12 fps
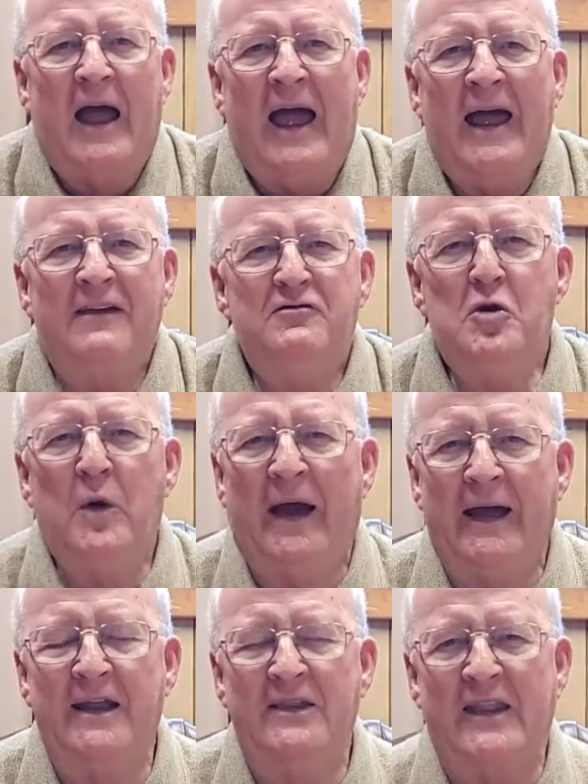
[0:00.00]
have you
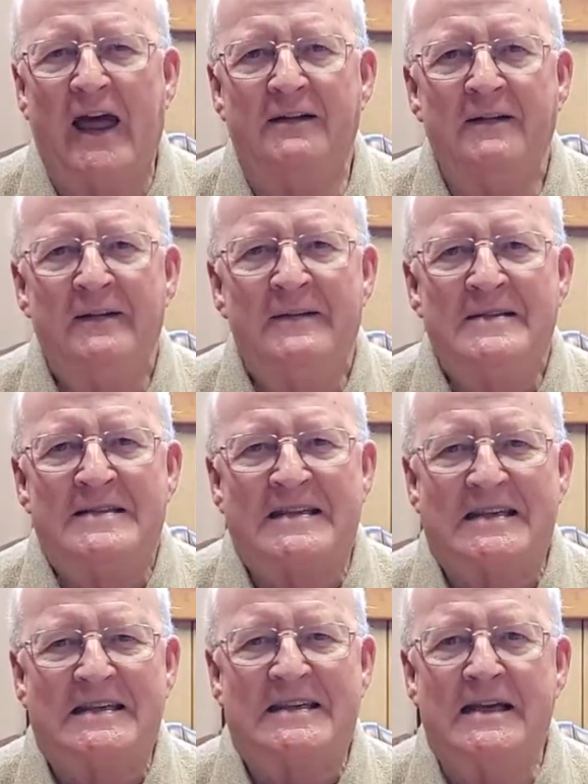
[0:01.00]
had that
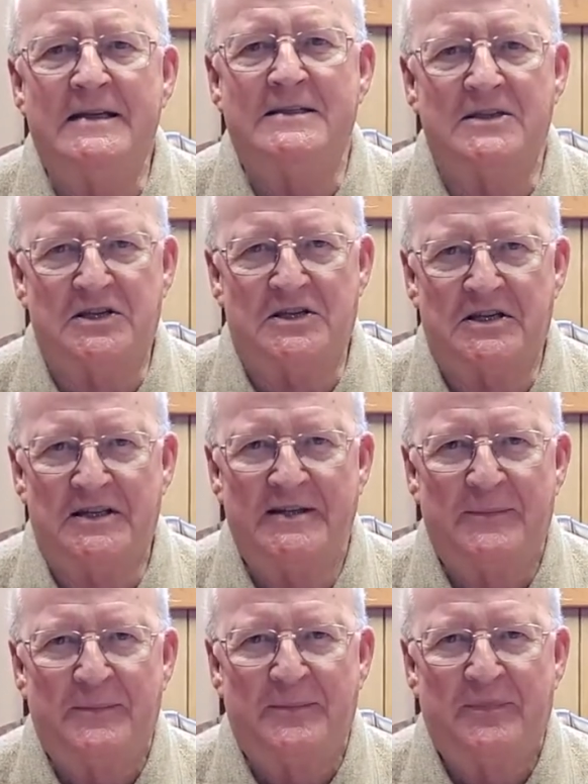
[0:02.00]
sense
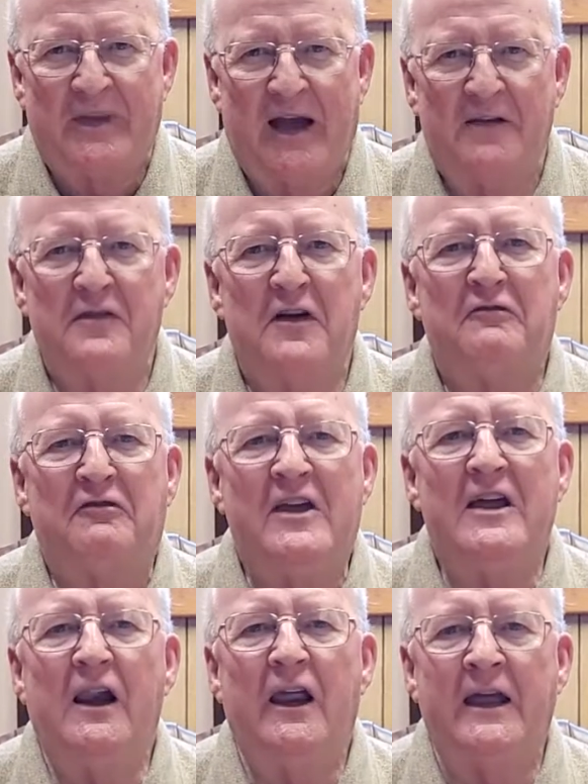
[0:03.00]
of the
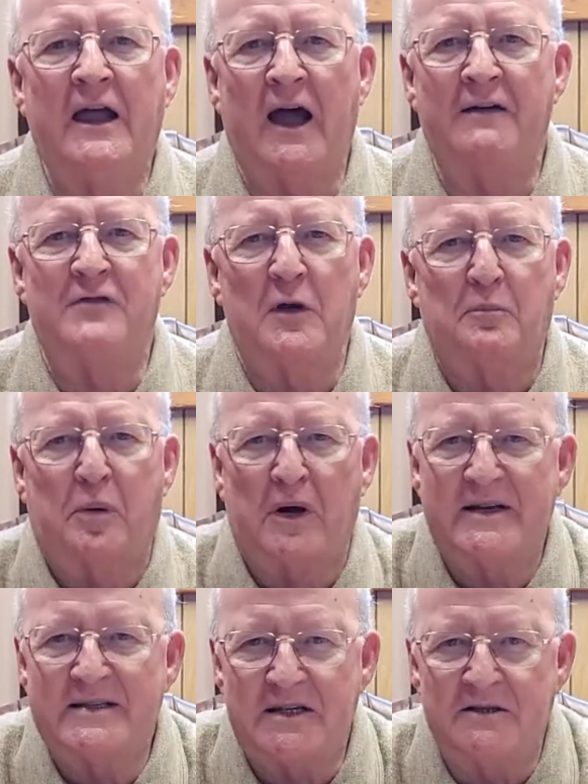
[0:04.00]
feeling of the
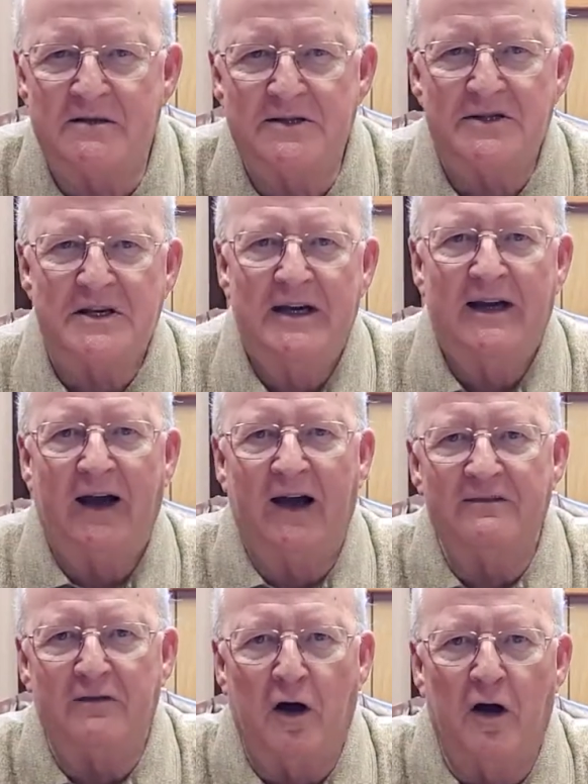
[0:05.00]
presence
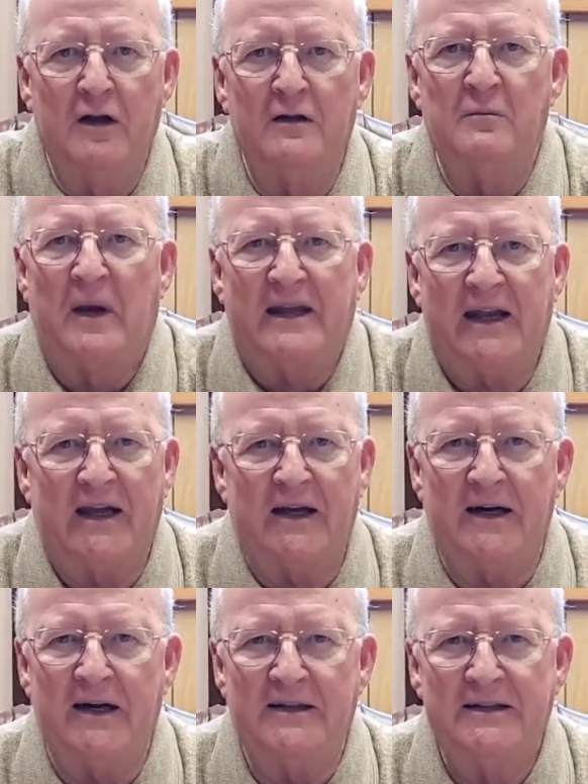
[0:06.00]
of Almighty
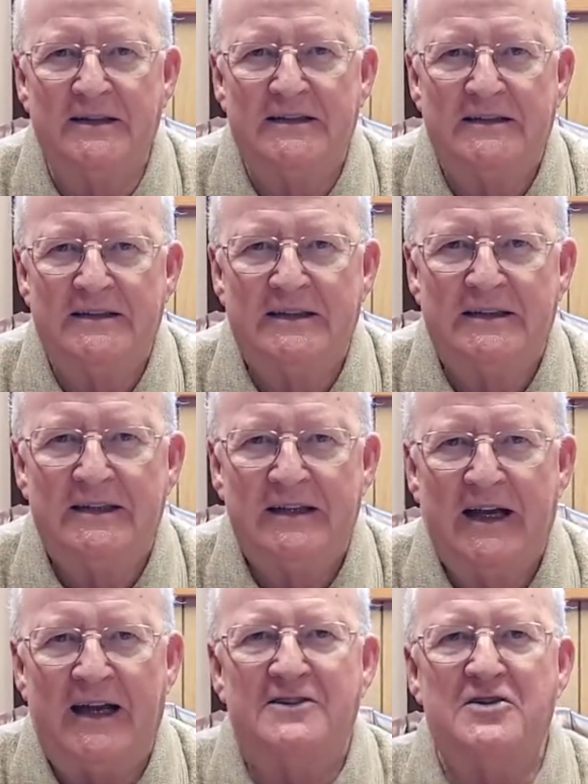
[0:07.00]
God?
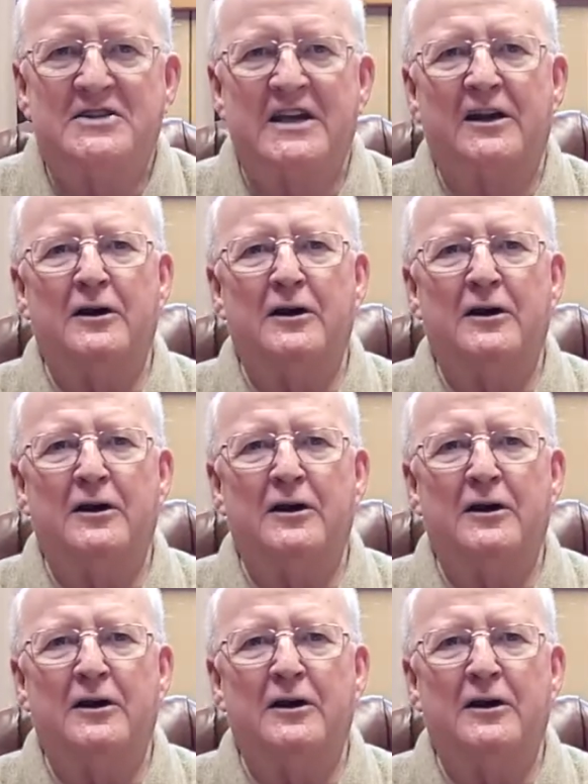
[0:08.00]
And you said,